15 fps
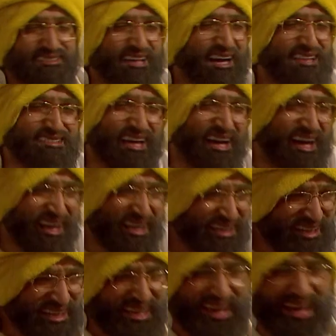Shazia,
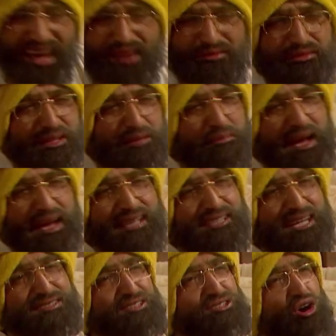every marriage
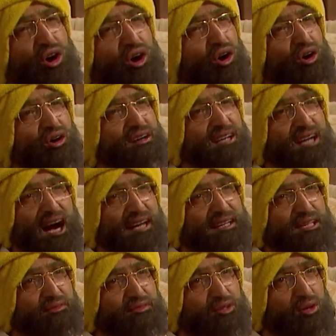has its own
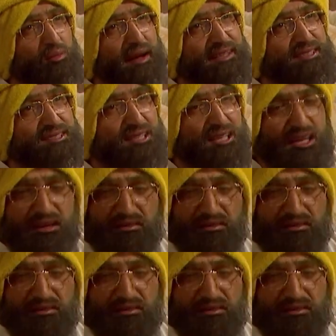kind of romance.